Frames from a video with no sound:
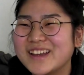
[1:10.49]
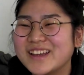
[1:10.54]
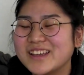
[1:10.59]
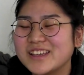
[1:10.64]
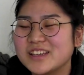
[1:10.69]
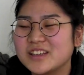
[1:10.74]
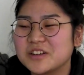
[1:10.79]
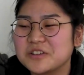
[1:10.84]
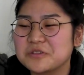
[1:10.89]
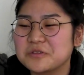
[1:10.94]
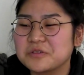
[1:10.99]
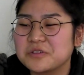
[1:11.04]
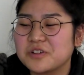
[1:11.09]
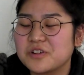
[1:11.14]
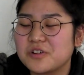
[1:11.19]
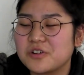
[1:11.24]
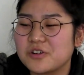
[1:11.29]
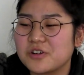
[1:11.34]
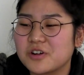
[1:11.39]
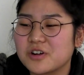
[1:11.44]
you know,
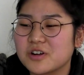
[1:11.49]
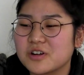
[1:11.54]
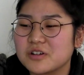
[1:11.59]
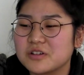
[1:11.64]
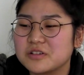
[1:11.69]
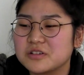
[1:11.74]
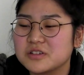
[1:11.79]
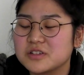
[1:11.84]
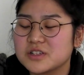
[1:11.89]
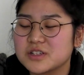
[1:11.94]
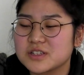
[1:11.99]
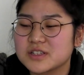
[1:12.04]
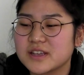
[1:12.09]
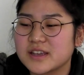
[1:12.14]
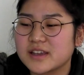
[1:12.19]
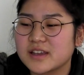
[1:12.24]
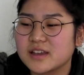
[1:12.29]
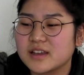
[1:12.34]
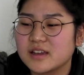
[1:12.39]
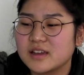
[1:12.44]
or just
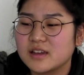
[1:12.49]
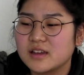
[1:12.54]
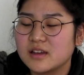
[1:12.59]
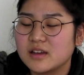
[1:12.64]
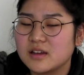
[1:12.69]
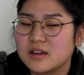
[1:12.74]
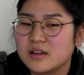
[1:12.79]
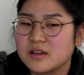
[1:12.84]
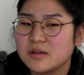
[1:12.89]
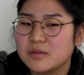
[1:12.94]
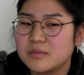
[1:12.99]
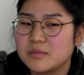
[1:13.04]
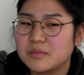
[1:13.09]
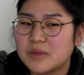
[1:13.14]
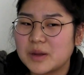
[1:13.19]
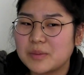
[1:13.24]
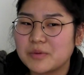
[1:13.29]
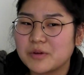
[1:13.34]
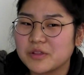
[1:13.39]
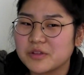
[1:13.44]
like my
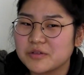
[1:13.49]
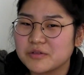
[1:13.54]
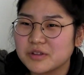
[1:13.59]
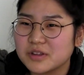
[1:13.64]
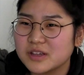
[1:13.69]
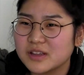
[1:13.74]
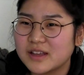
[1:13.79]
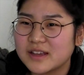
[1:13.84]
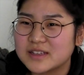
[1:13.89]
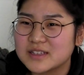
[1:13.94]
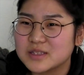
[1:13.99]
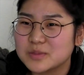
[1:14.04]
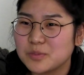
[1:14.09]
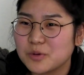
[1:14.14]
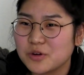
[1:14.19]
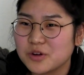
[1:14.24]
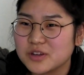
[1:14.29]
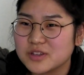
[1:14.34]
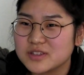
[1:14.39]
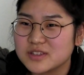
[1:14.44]
brother really likes
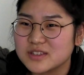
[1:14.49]
sports,